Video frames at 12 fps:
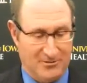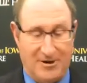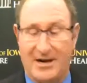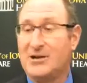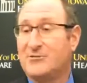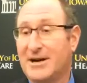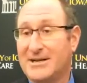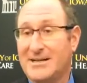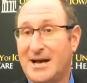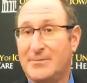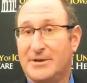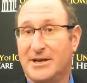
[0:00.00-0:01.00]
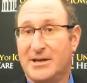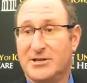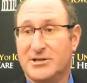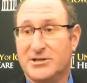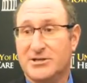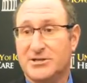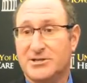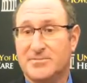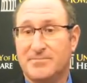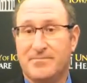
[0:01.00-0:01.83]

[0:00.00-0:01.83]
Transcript: writing grant applications.